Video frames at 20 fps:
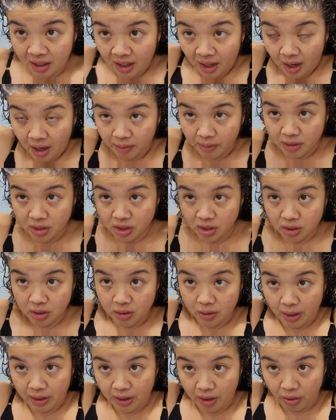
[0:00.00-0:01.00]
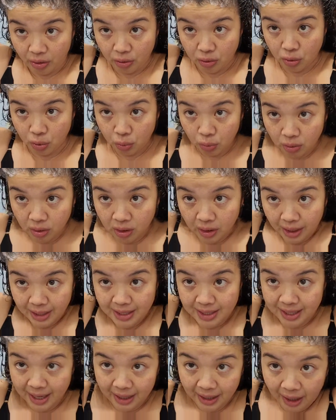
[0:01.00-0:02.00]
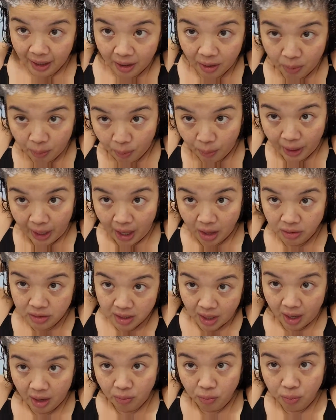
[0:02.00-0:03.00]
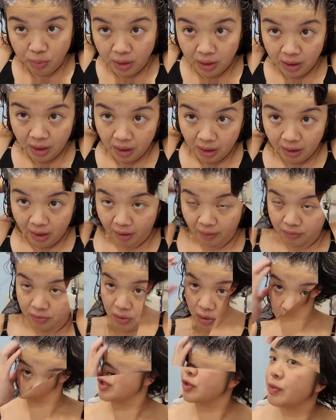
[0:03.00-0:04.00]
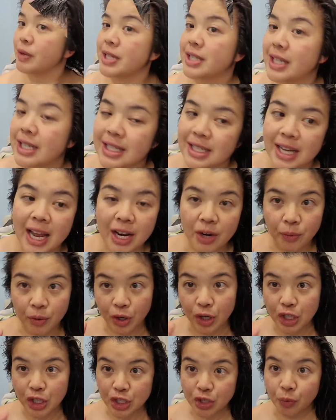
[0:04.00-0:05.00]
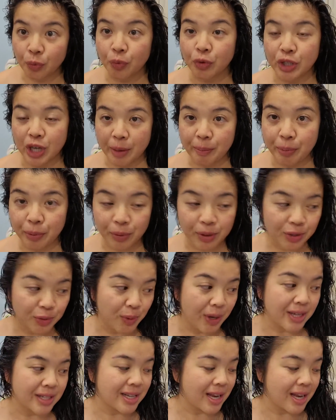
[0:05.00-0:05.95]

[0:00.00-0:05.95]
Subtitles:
And I'm gonna show you another tool in a second, what else I really love. First rinse is done, we're going to shampoo it twice